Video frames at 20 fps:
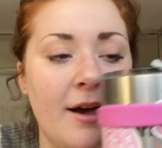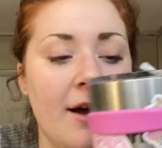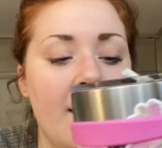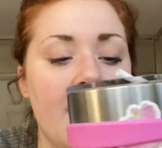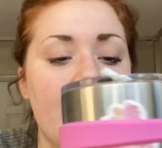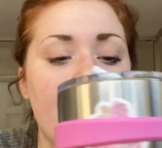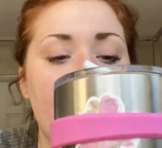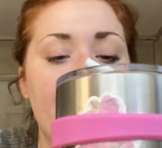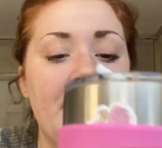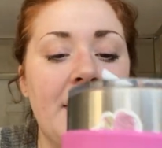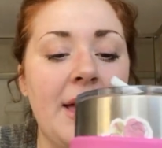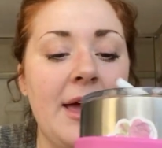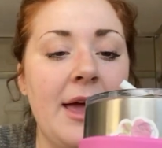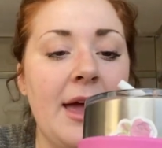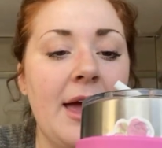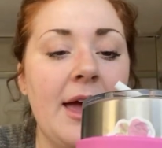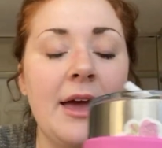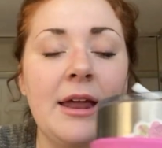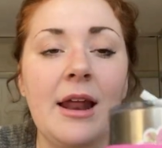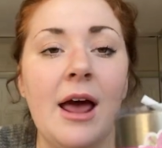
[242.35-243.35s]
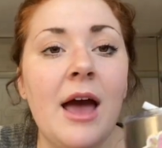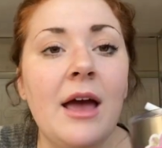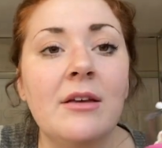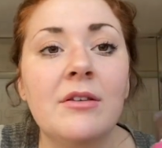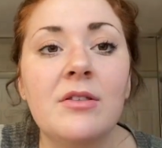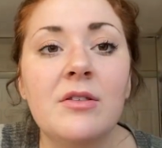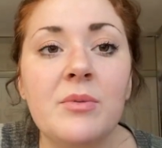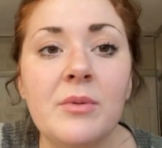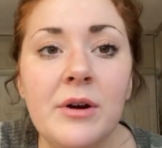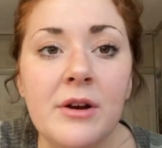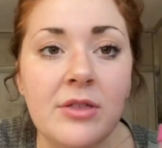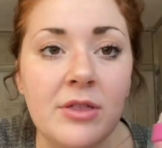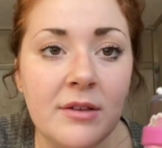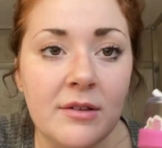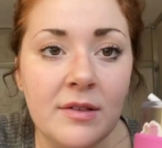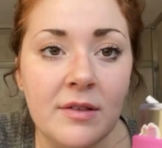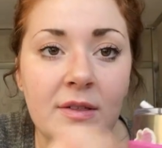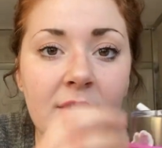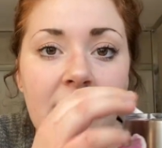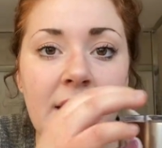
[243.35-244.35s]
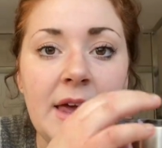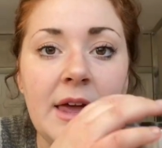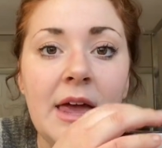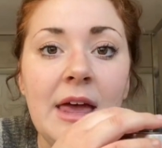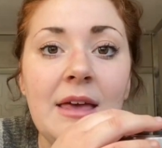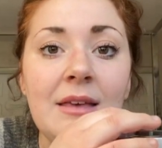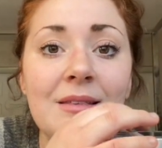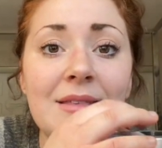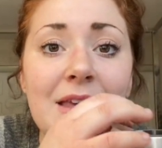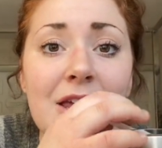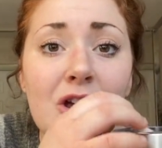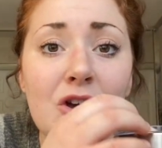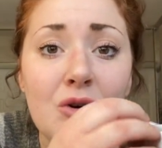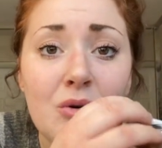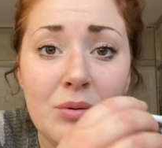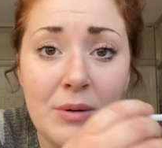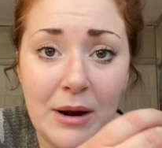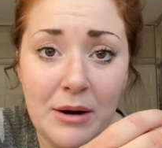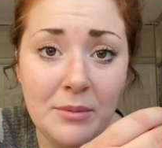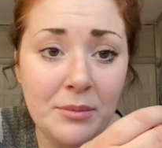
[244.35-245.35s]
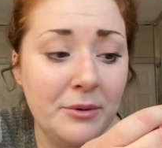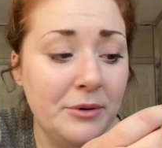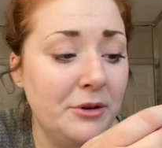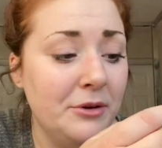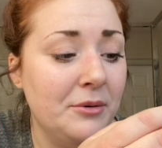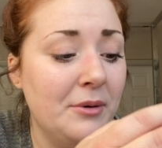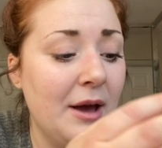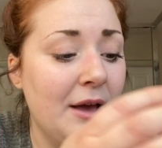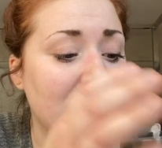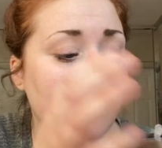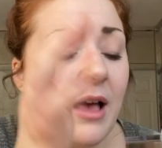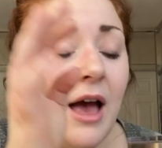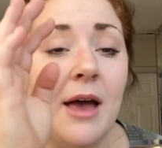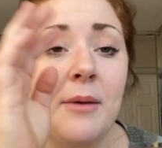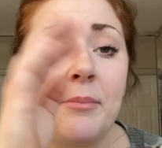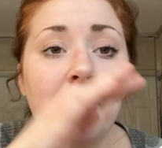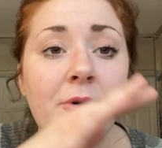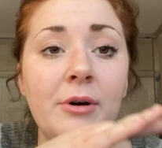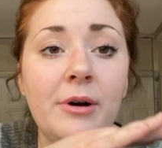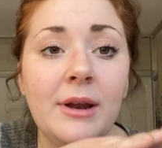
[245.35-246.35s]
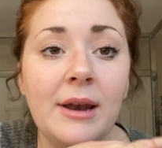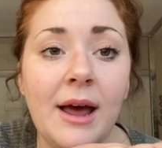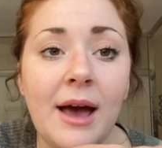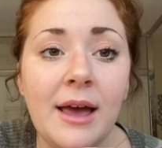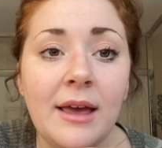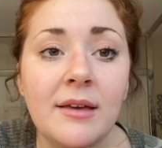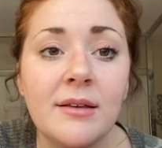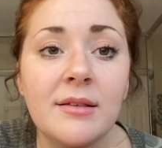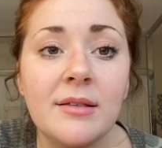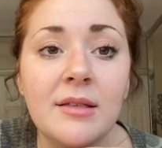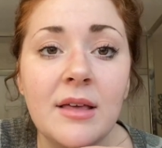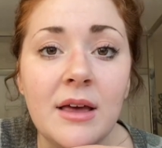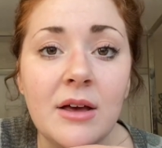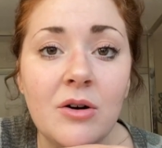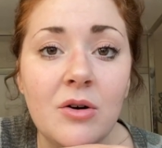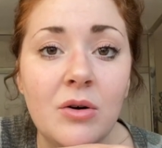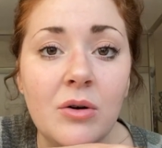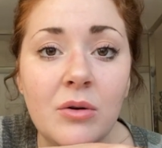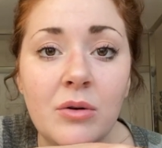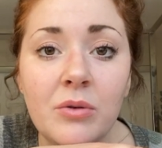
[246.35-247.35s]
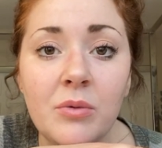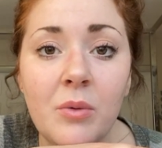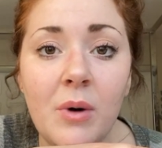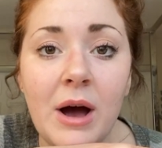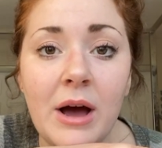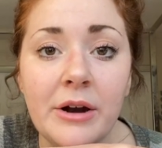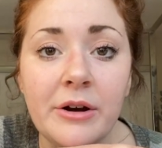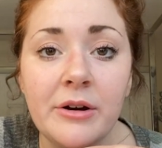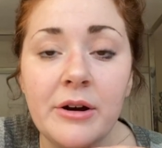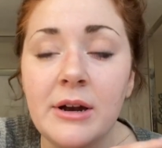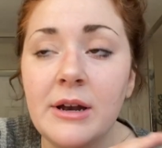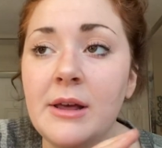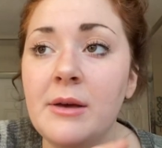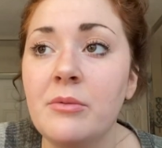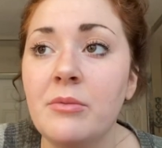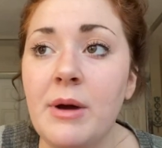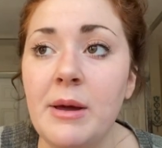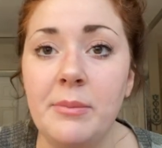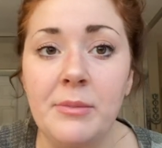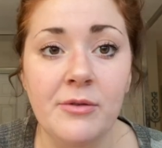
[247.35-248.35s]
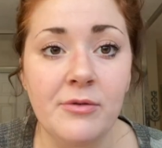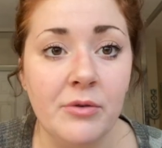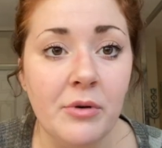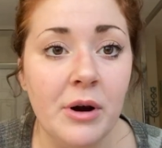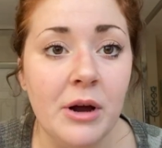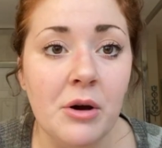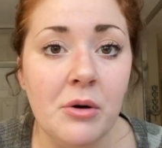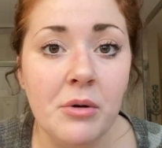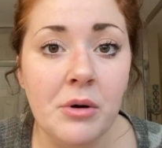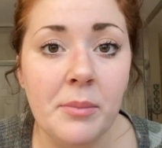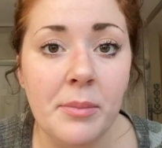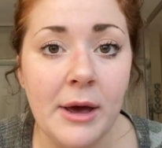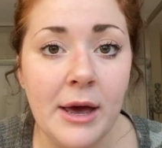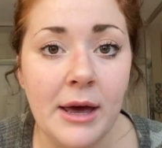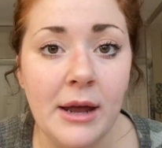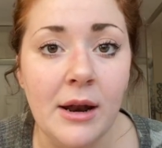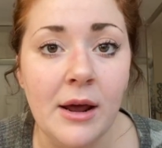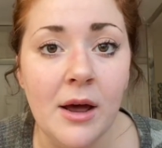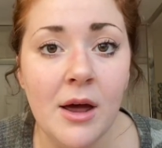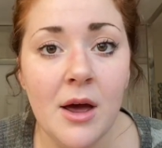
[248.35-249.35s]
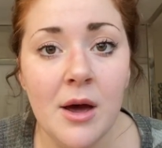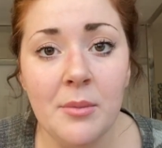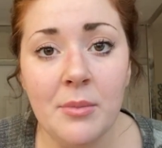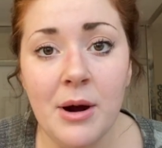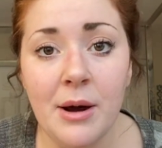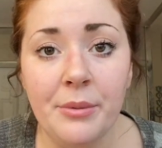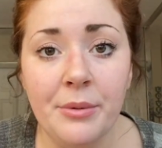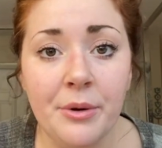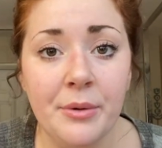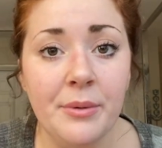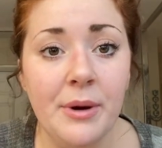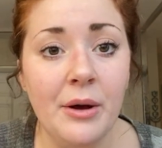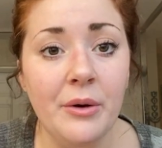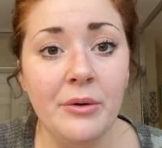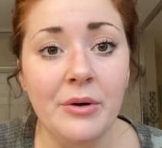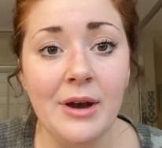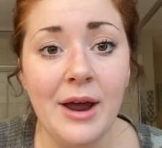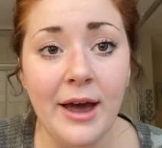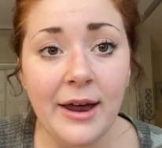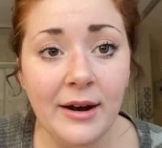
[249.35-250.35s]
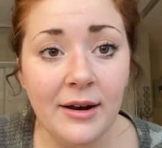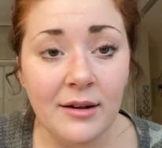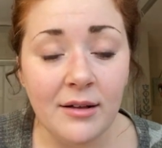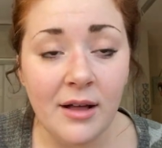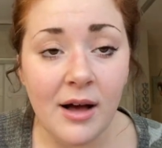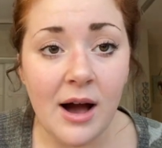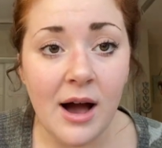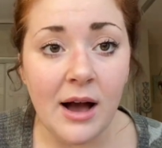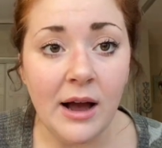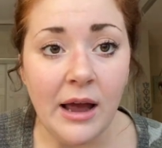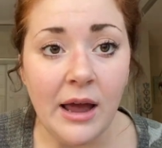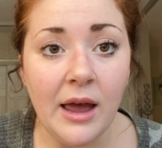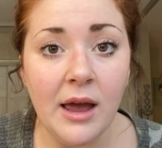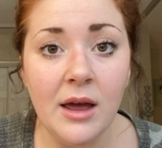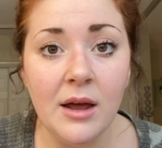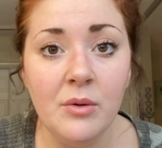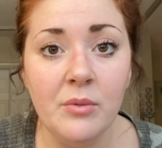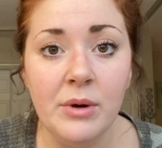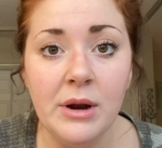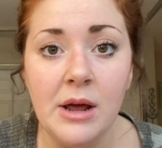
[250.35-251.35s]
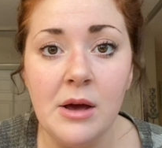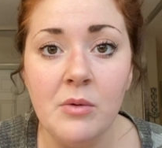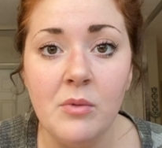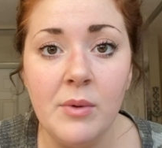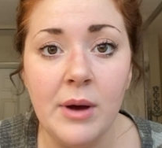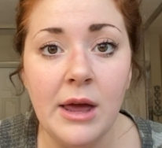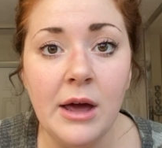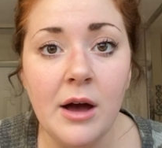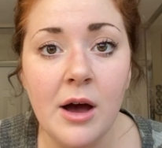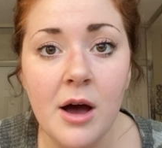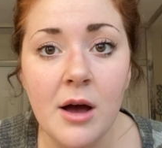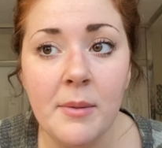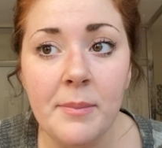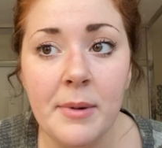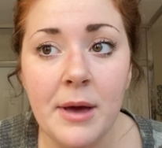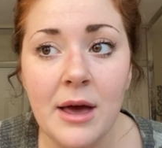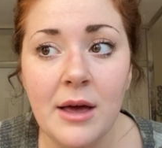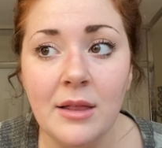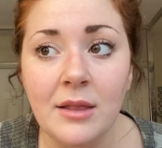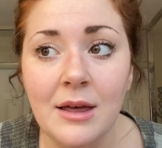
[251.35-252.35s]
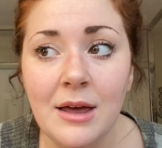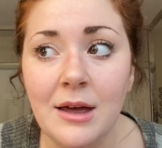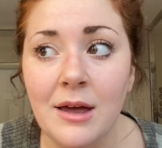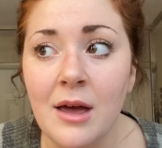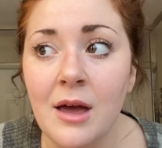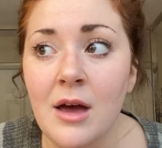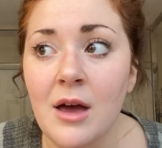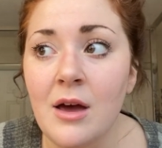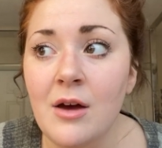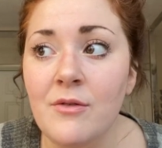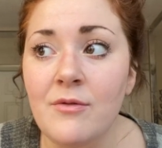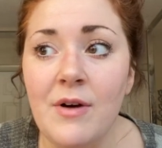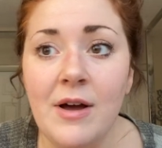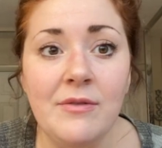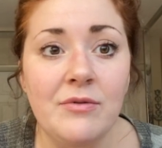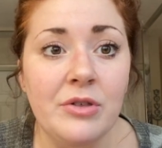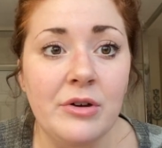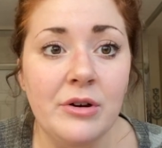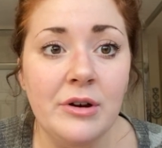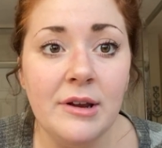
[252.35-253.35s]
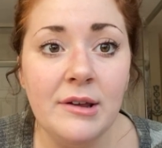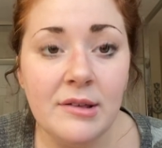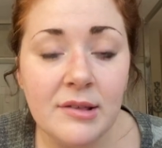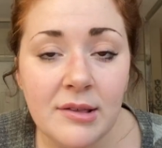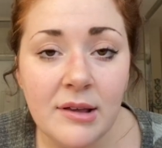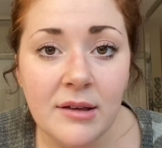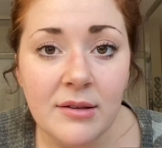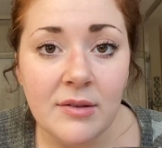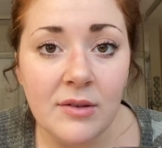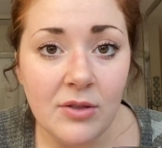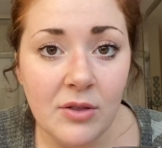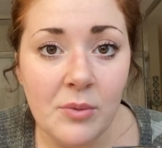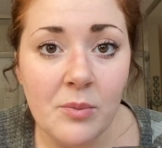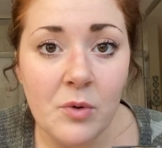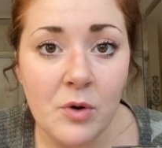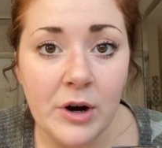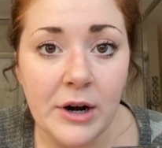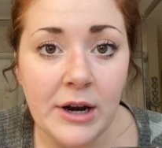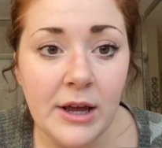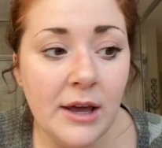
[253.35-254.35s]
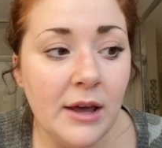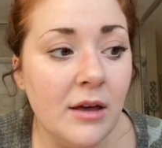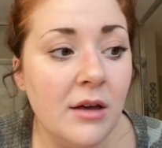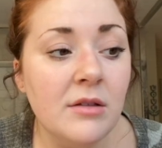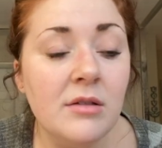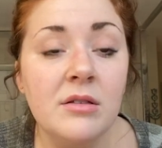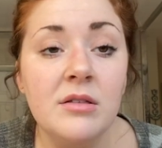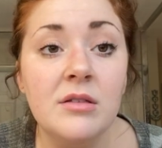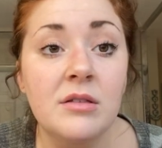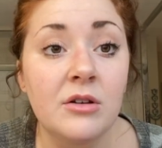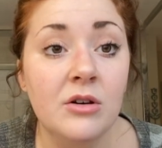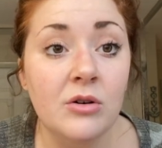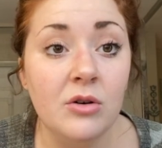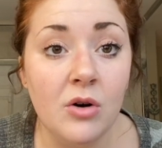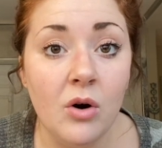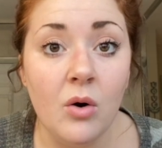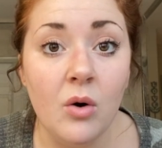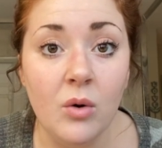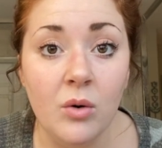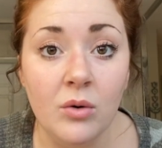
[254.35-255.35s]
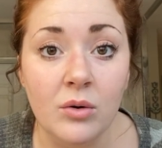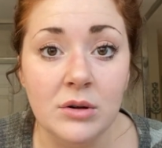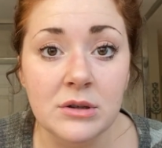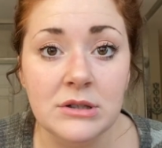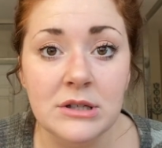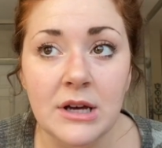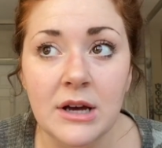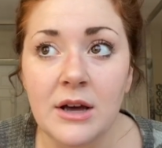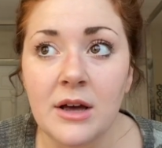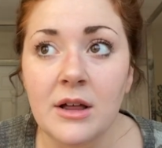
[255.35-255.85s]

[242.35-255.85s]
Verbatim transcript: Um, and I swear, this thing is incredible, you guys. I put ice and cold water in it right before I go to bed, probably around 9 o'clock. And when I wake up at like 5.30, 6 in the morning, it's still cold.